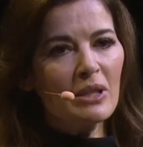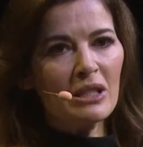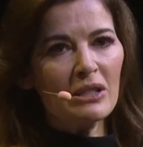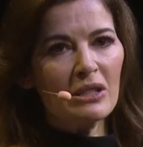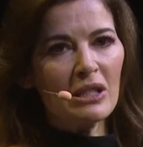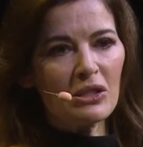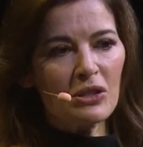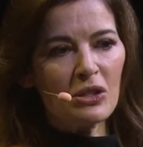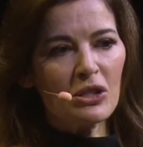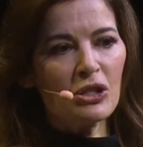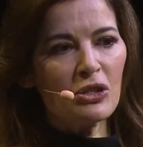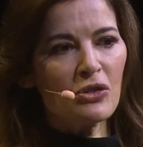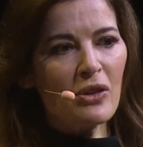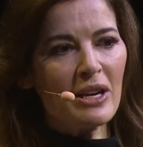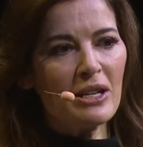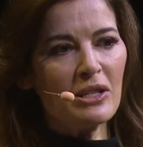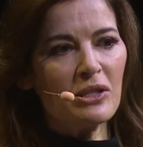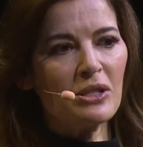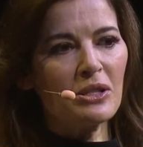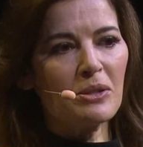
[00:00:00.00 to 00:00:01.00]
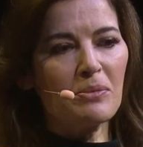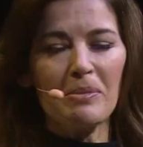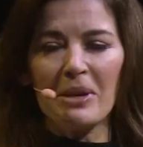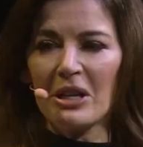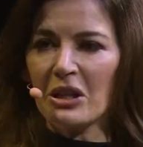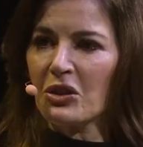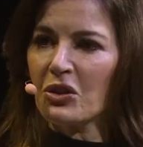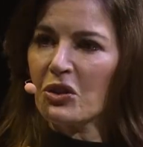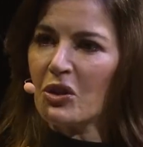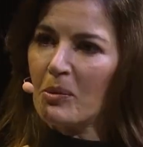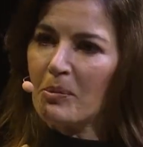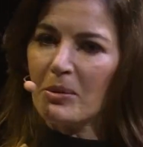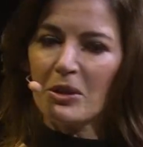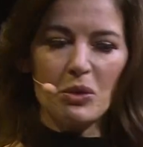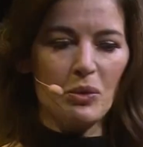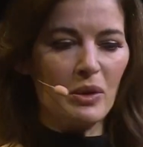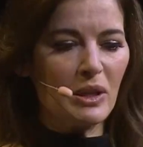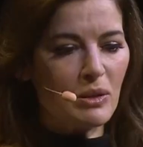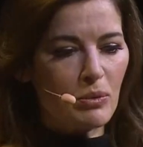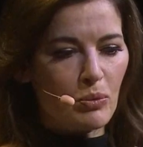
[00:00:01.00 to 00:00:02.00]
is such a strange mixture
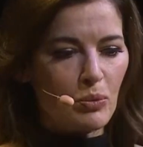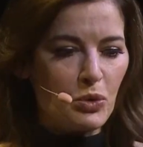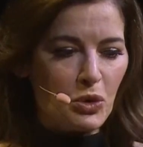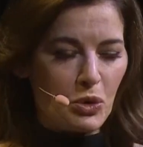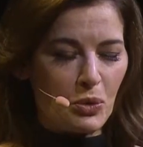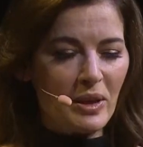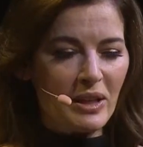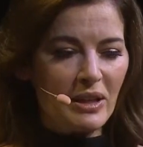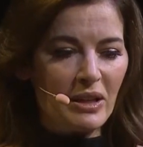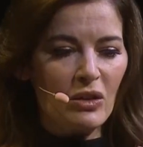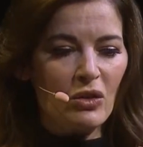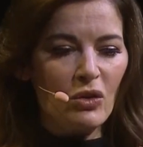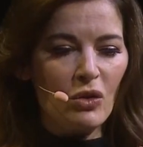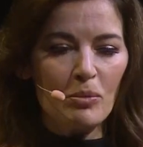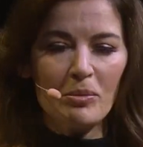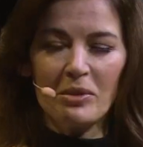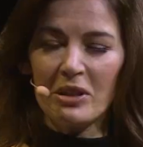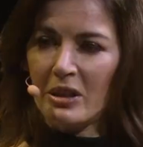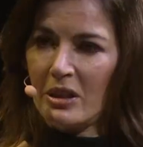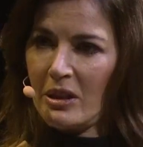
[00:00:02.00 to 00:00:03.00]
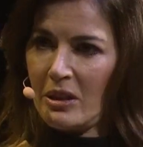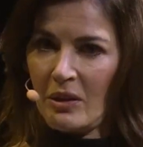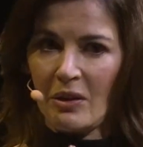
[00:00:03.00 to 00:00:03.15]
between enormous,